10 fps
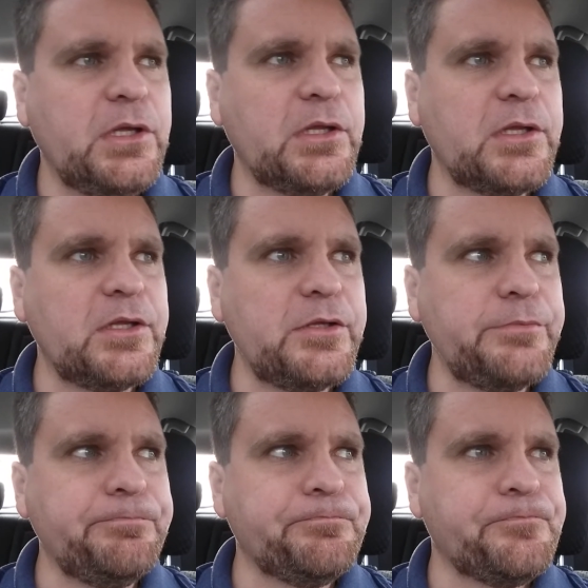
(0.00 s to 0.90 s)

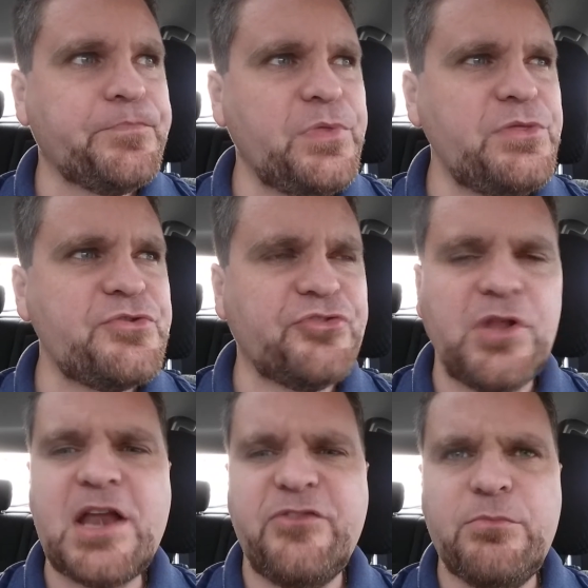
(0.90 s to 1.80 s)
There's a
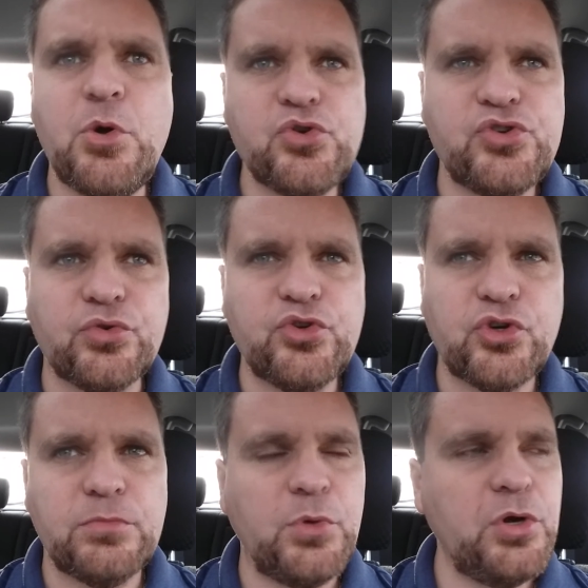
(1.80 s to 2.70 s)
lot of emotional
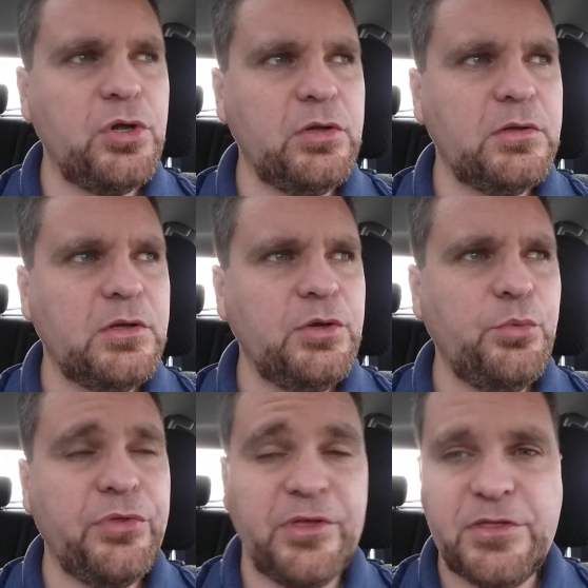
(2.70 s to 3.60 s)
turmoil
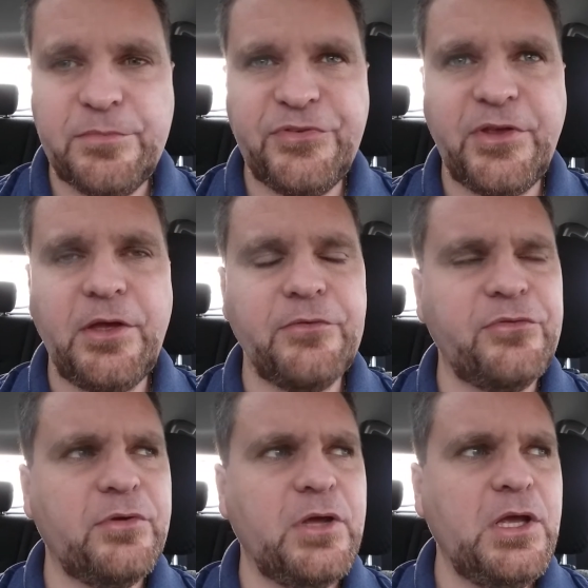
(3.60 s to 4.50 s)
within
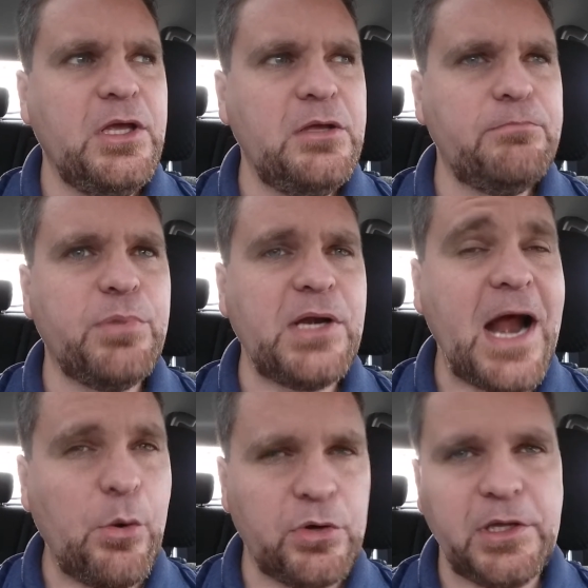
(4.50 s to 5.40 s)
themselves, but
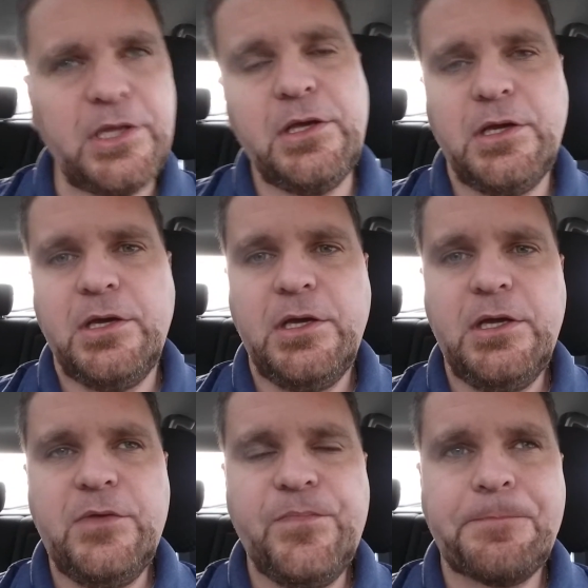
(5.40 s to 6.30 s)
outwardly,
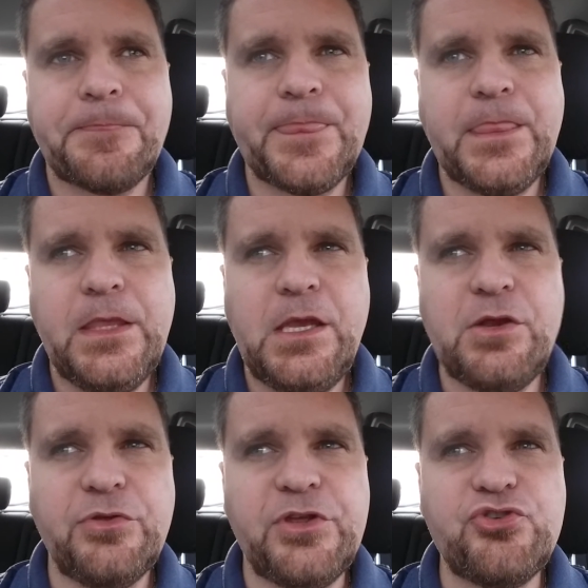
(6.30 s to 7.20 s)

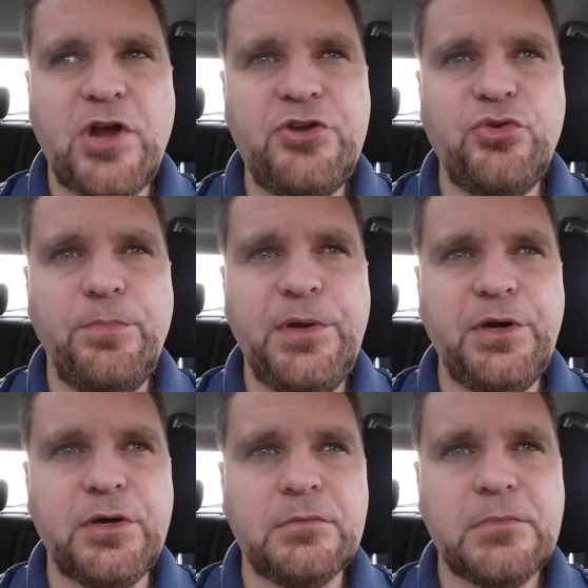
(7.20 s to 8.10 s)
they try to
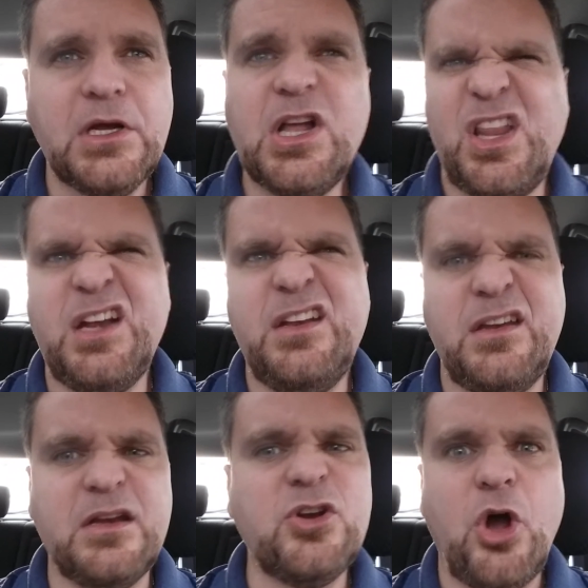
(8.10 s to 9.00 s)
appear
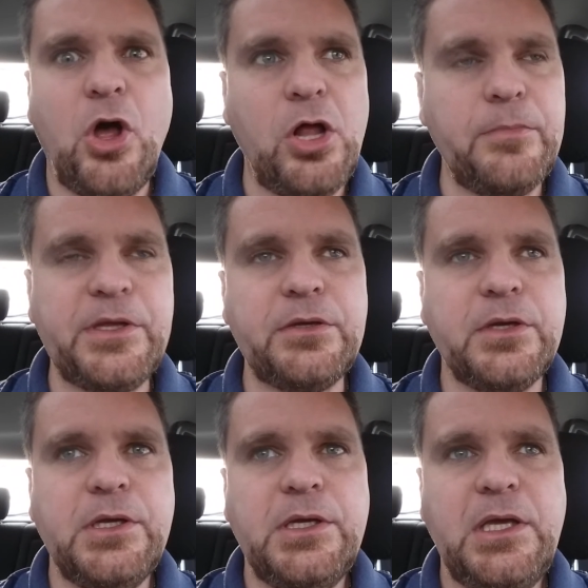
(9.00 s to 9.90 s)
collected and calm and
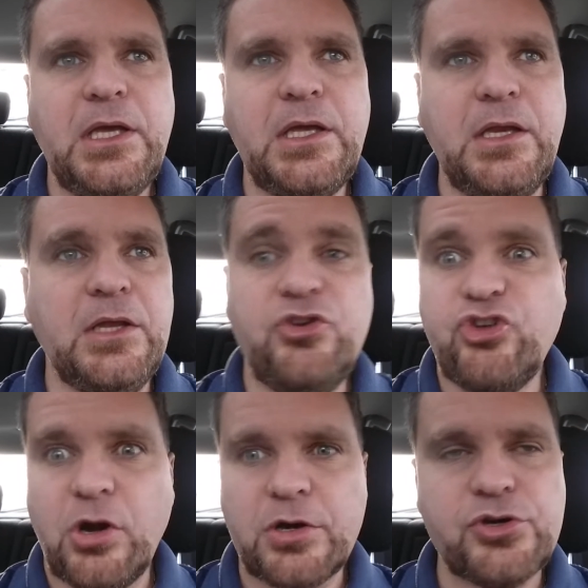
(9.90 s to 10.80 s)
in
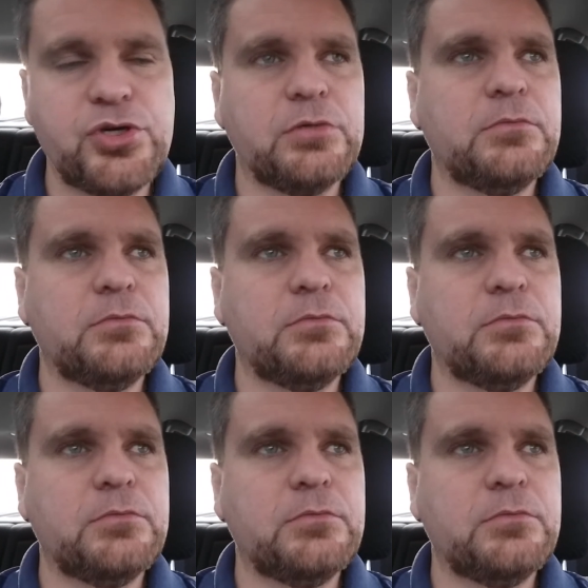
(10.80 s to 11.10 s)
charge.